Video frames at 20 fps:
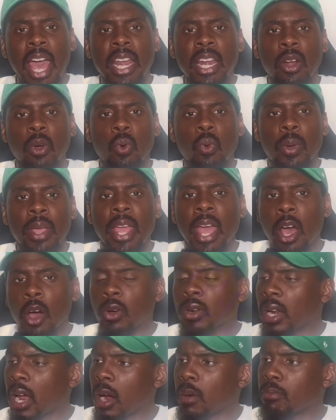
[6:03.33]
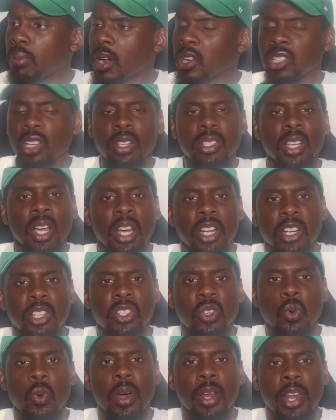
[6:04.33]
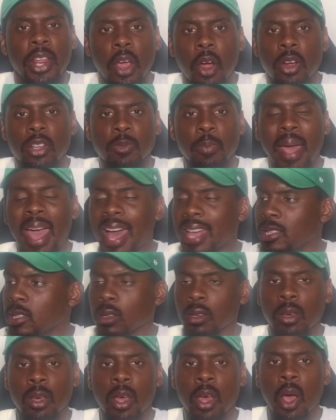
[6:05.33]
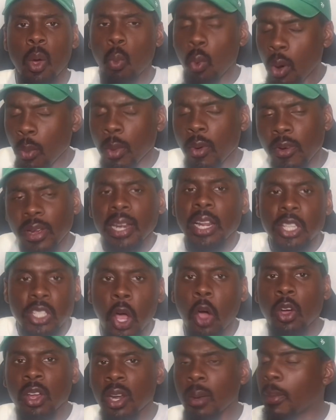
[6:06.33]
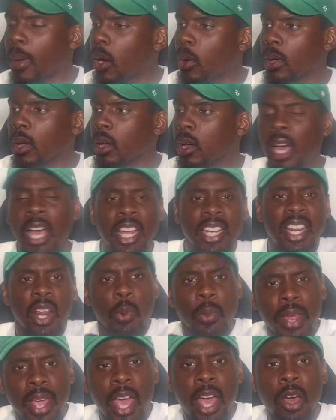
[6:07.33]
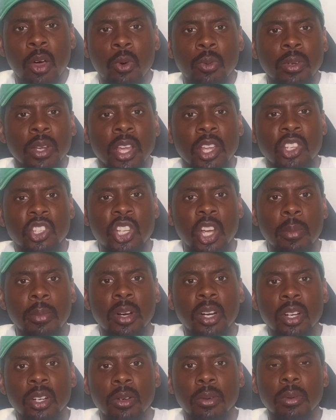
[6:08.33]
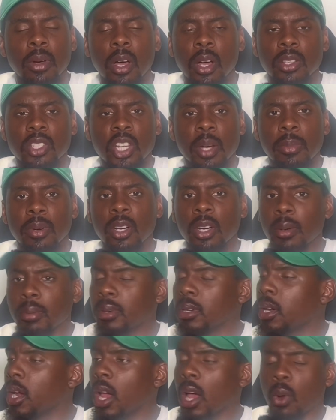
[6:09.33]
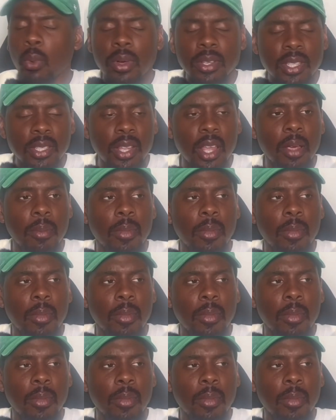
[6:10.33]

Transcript: We held Bryce Young to under 200 yards passing. What we really talking about here? Then we held Chuba Hubbard. What's his name?